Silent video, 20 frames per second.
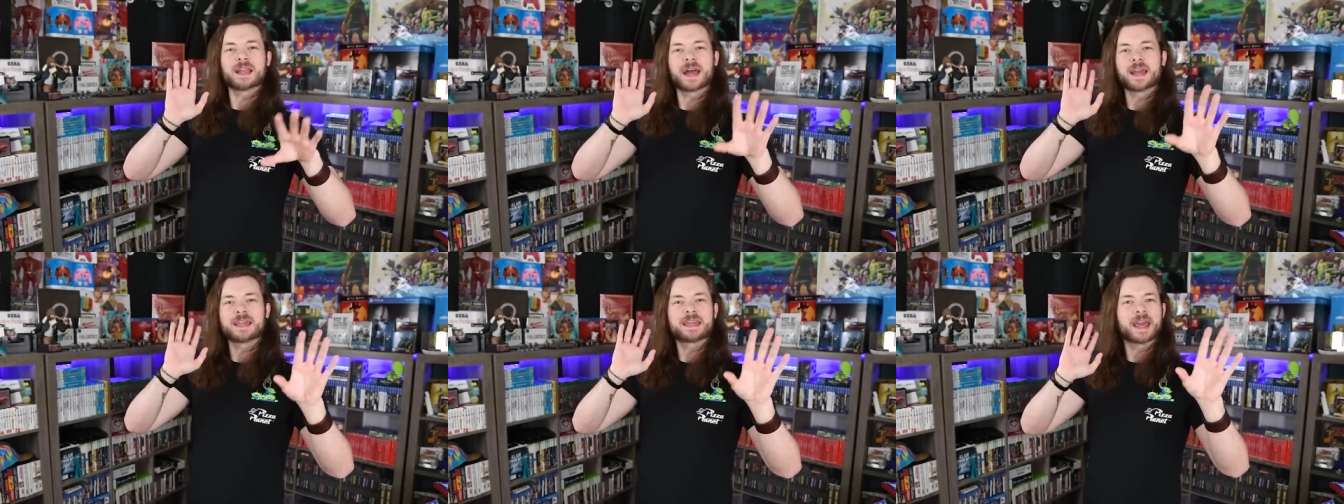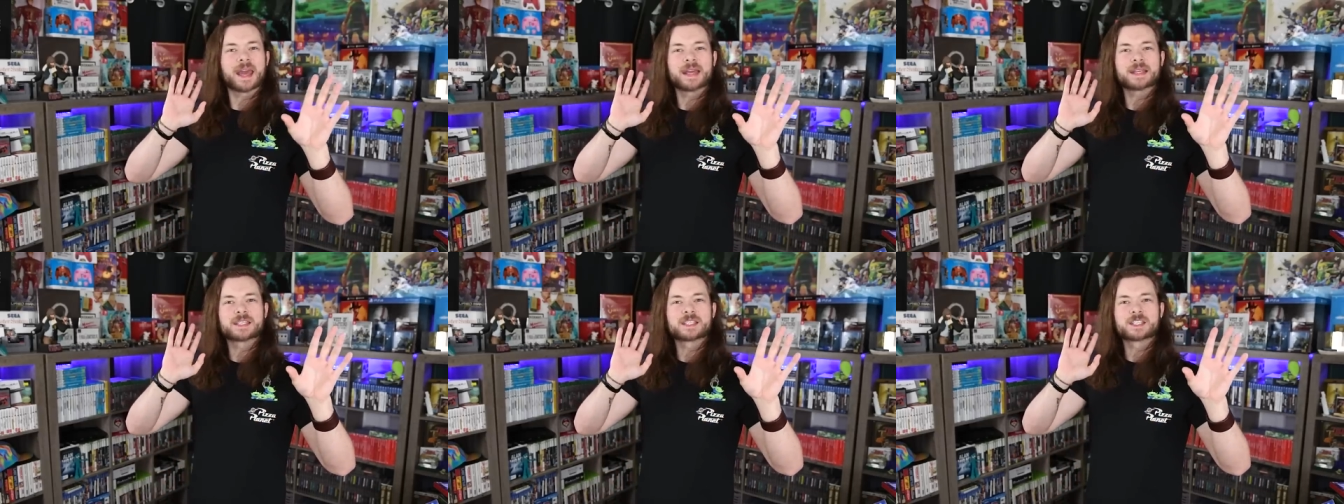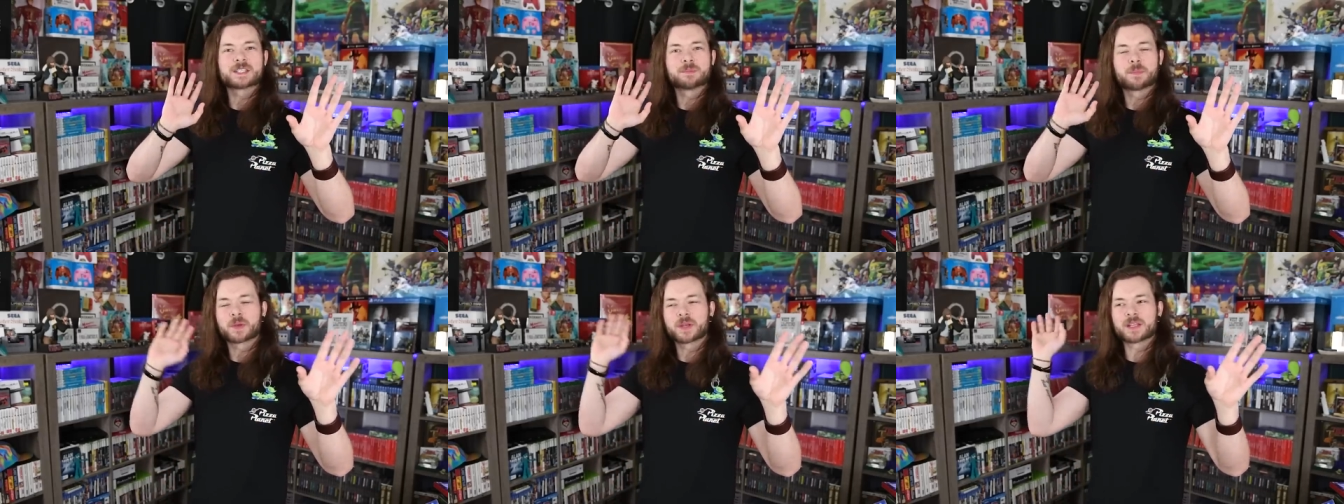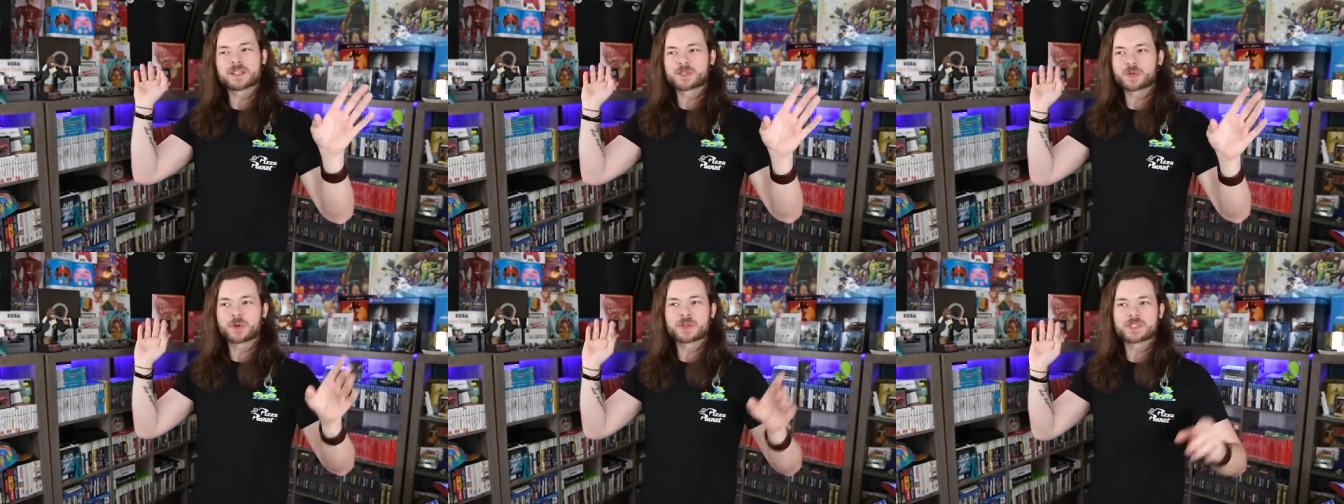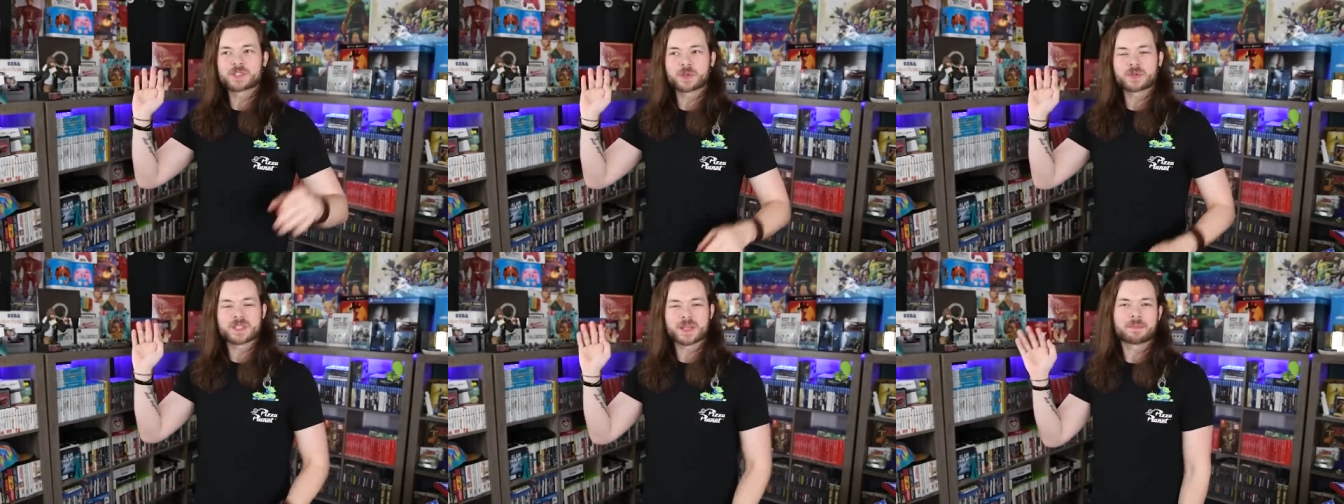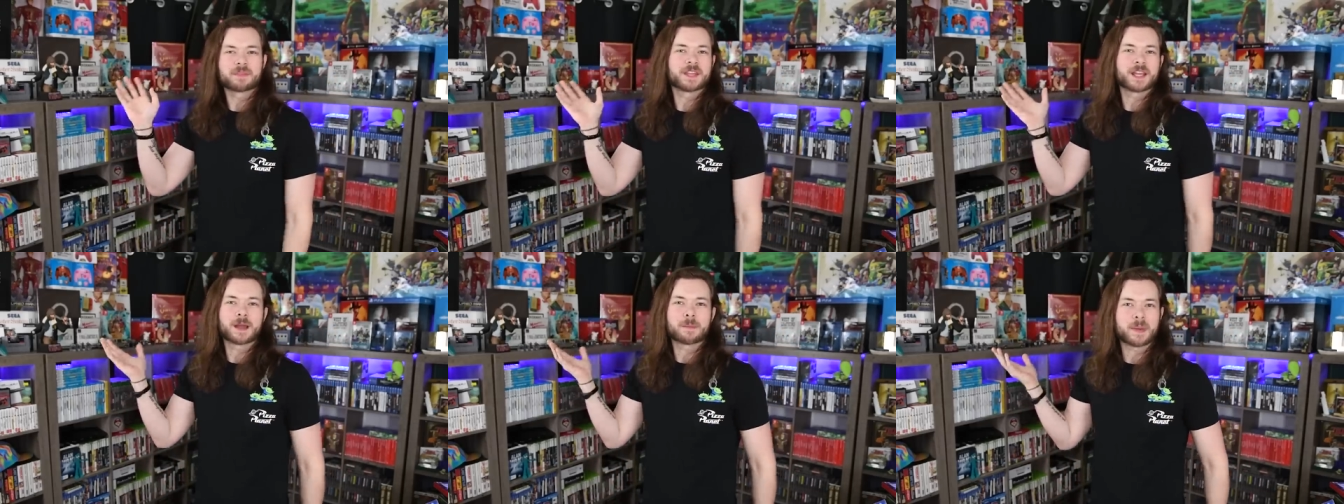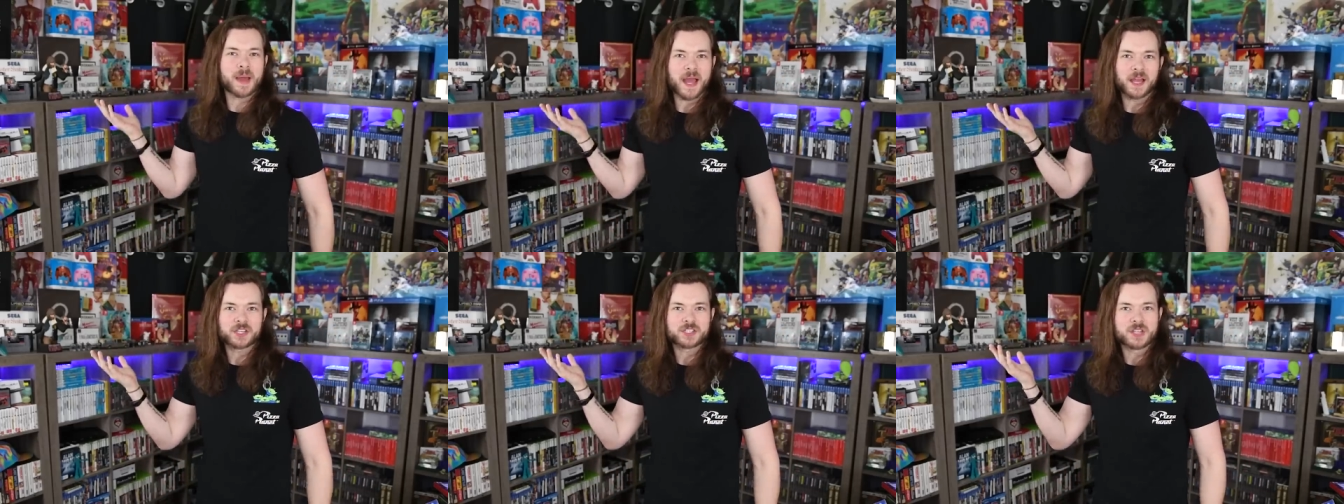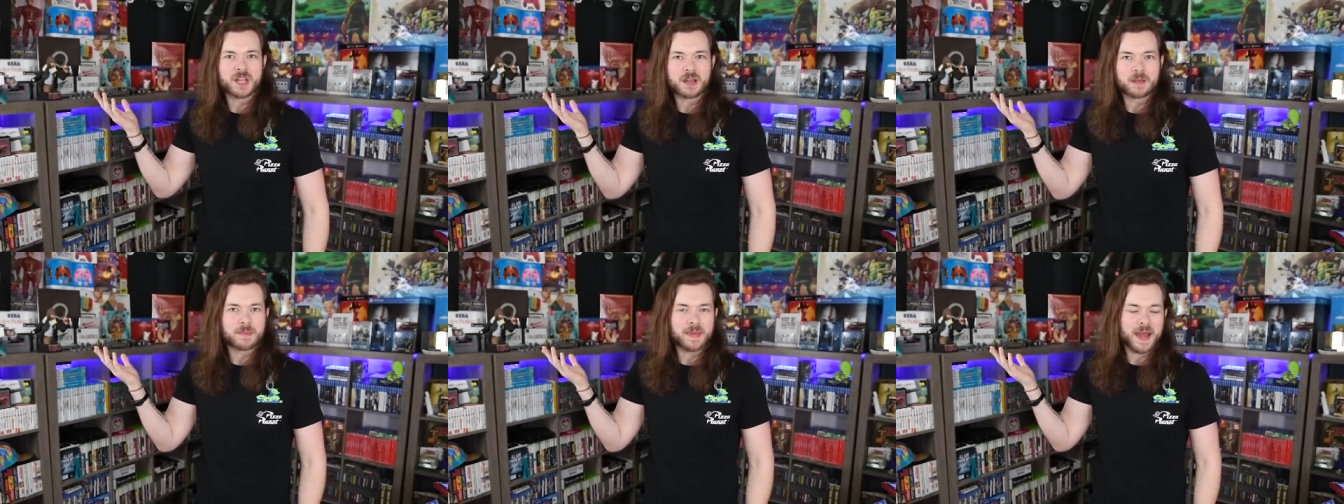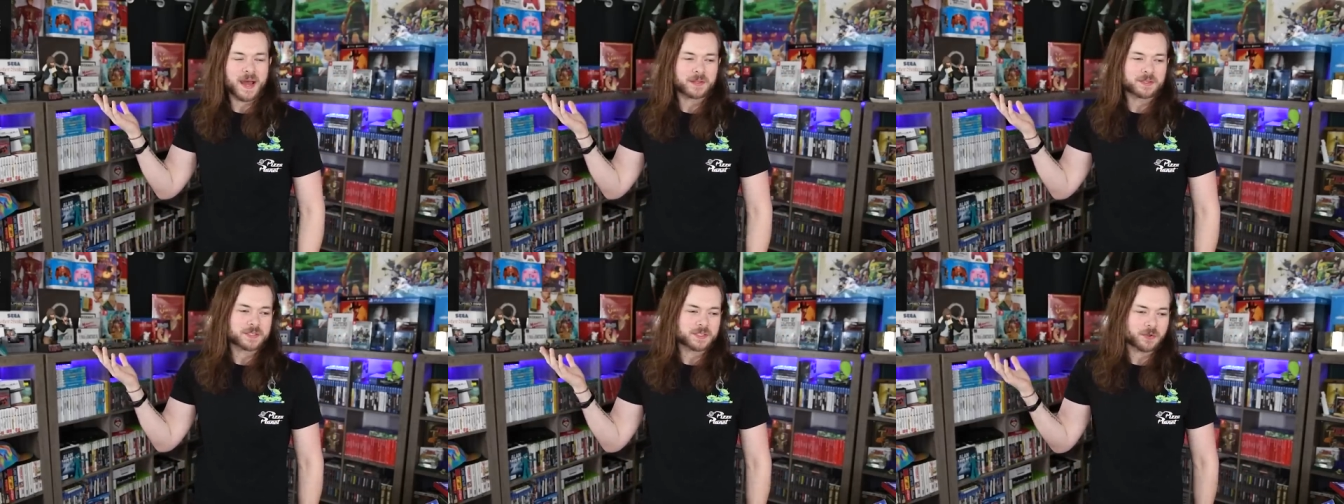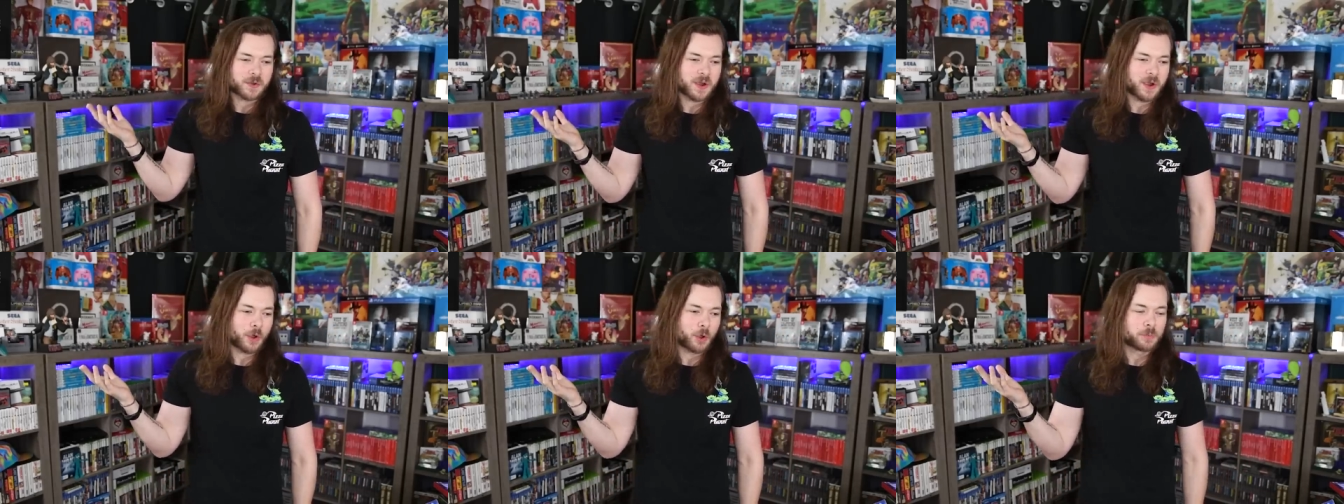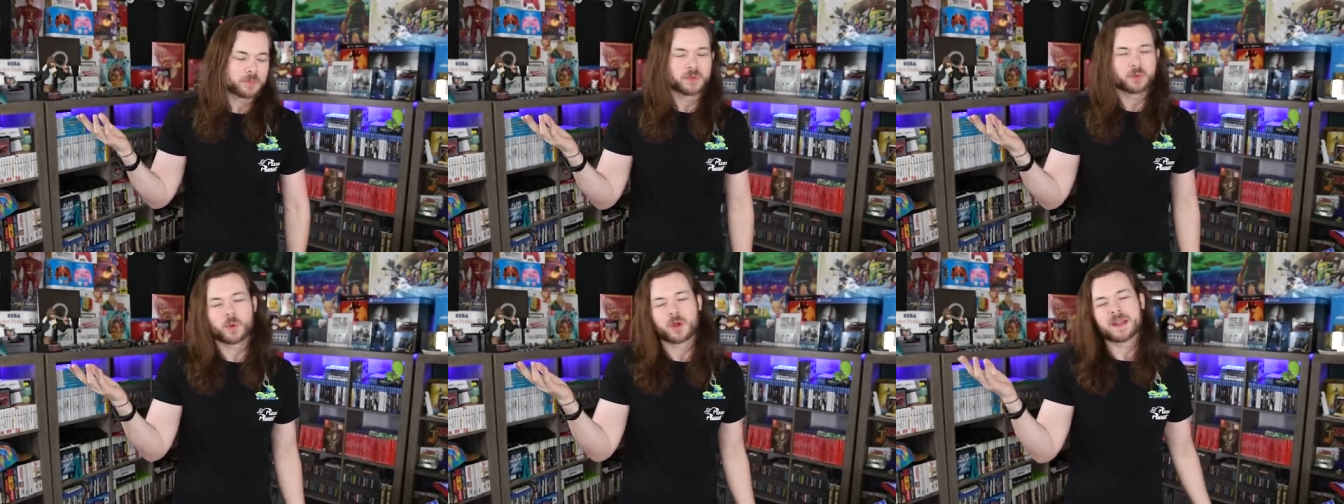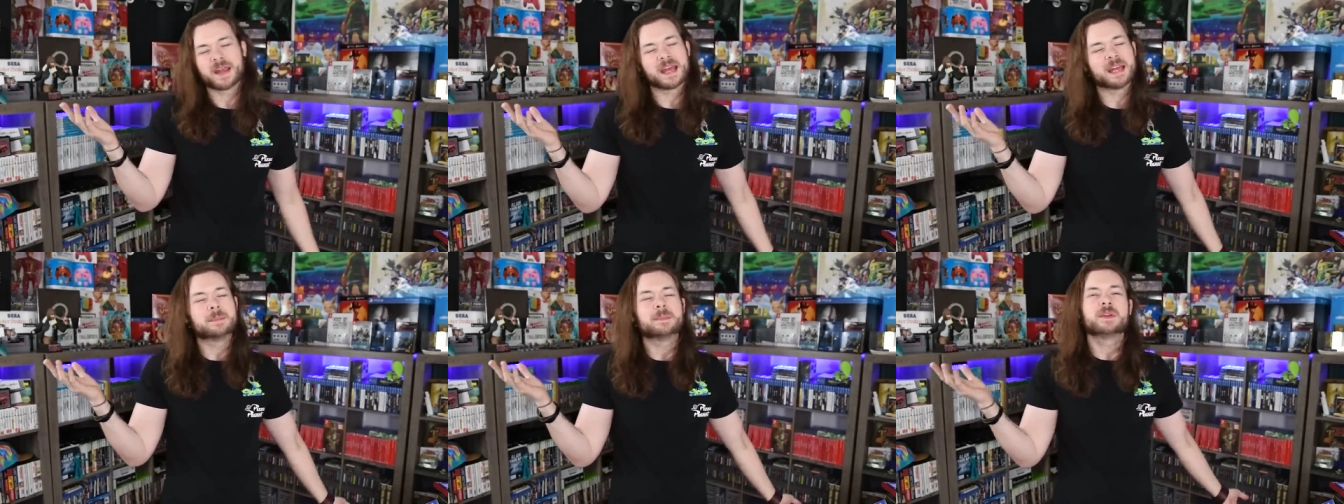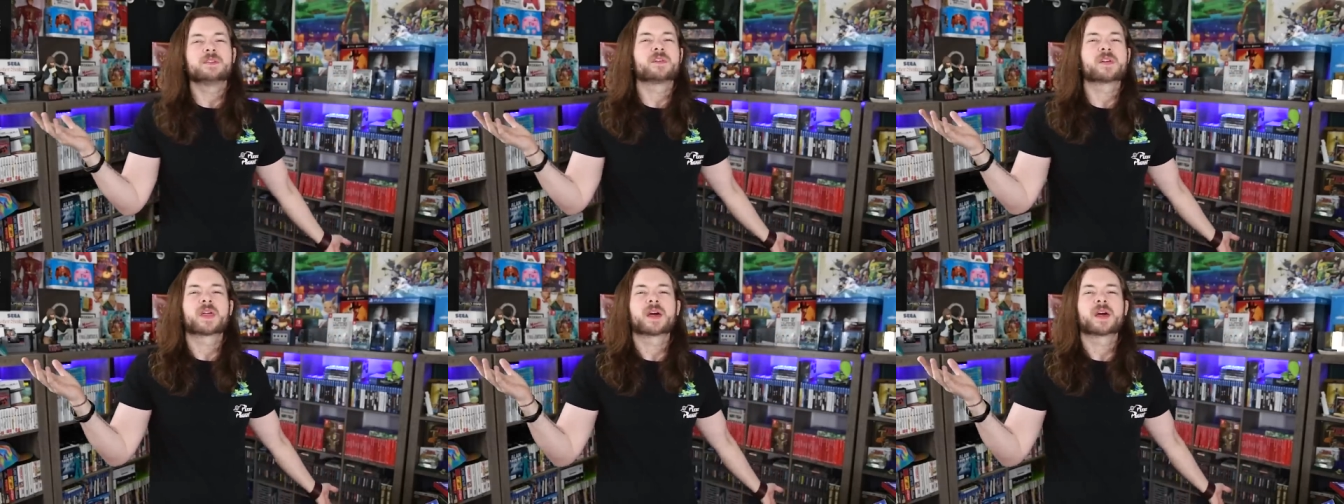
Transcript: I guess, but it's also something I'm passionate about, so I hope you won't hate me for